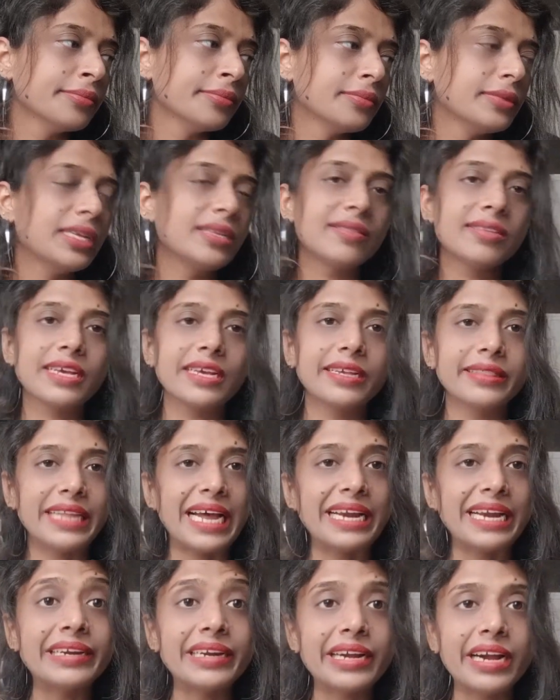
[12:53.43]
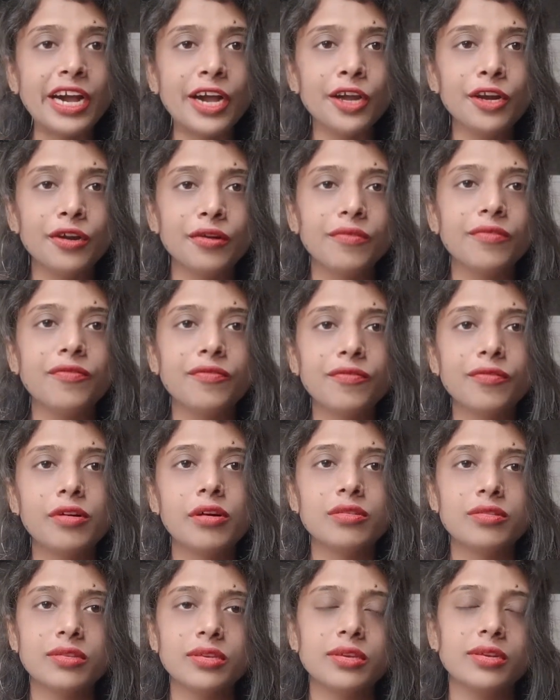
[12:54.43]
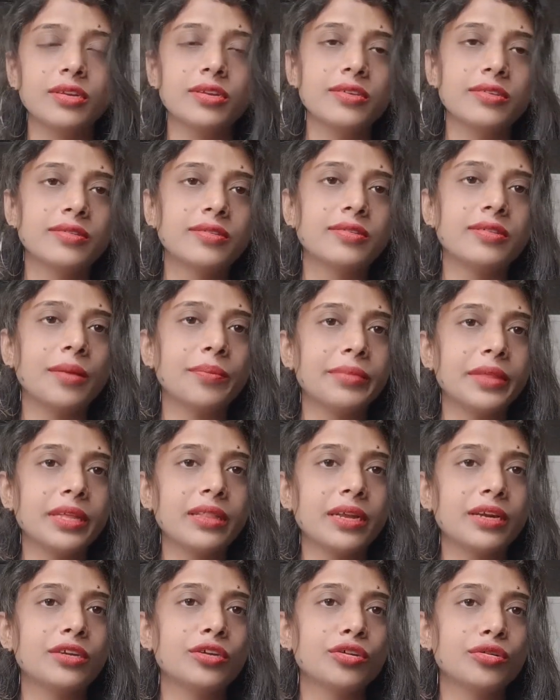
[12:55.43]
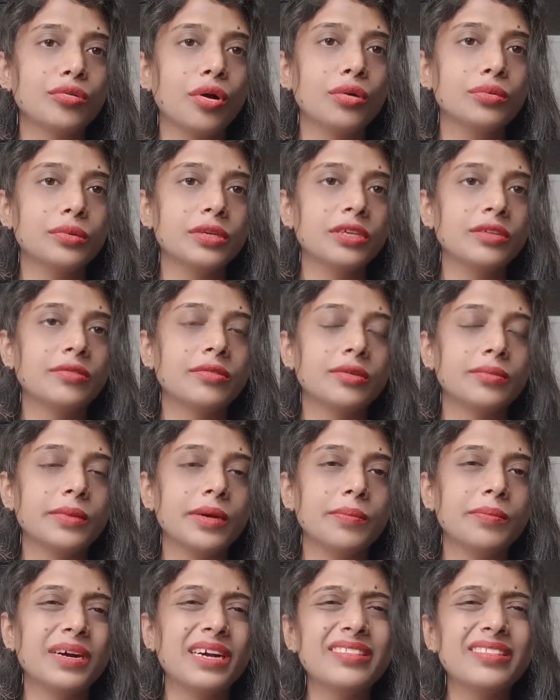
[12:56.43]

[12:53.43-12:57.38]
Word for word: it's that kind of series, something that you'll always remember.